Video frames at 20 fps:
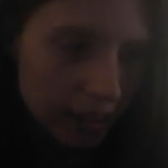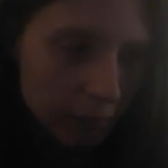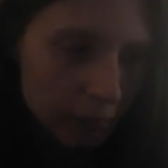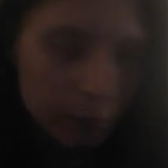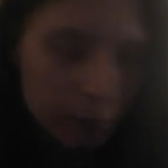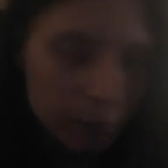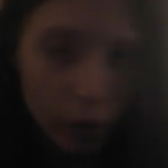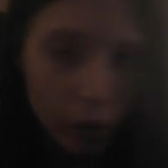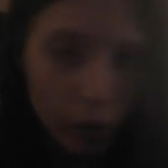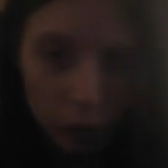
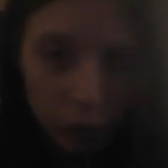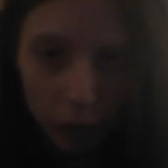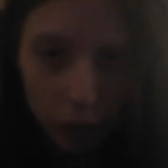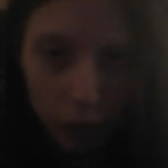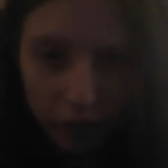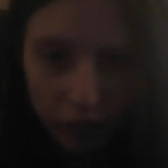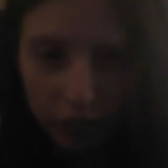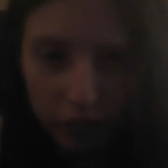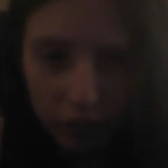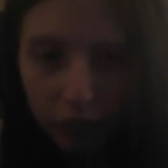part one
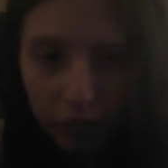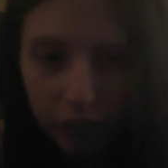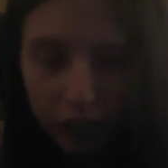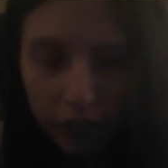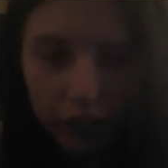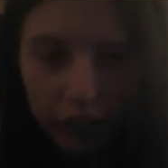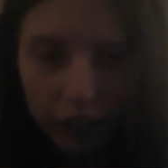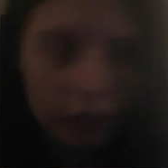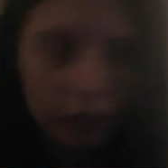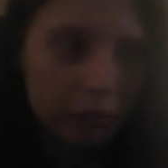of the
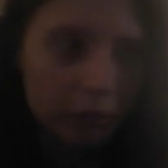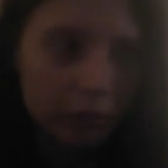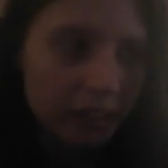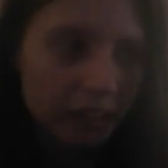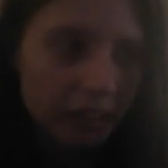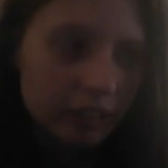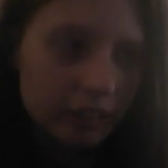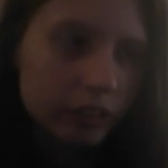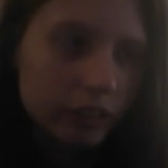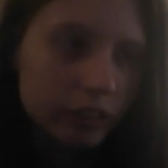video
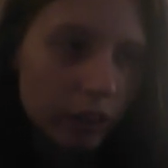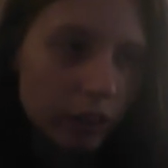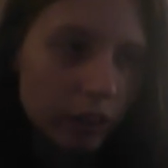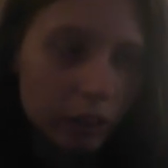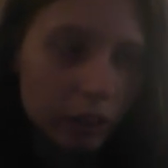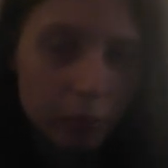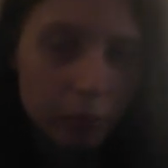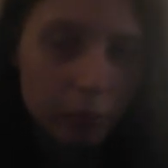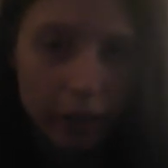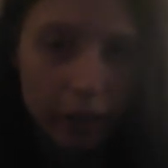is
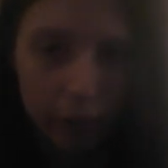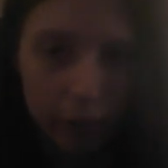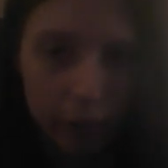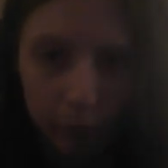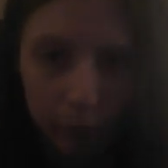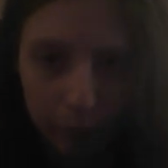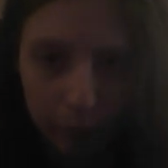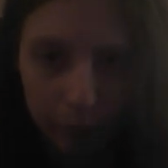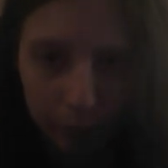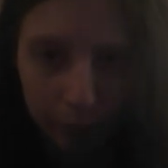talking about
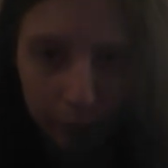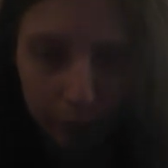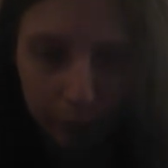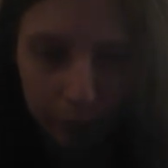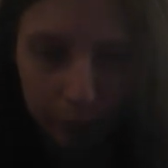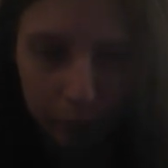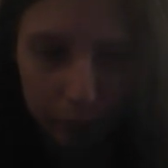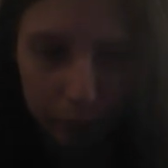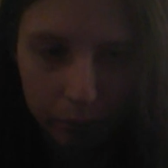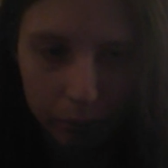
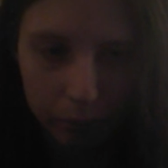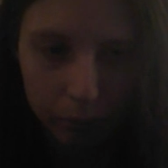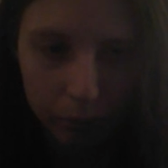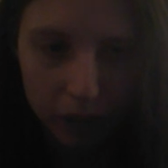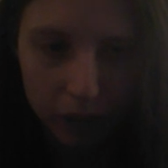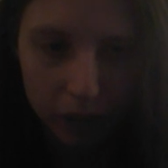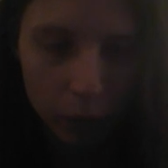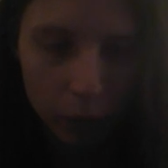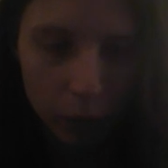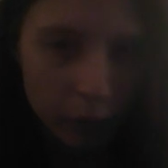
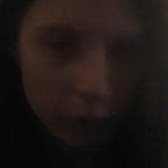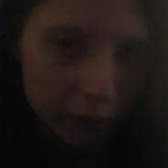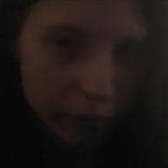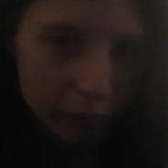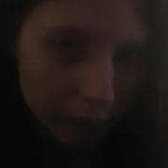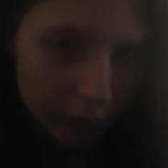where do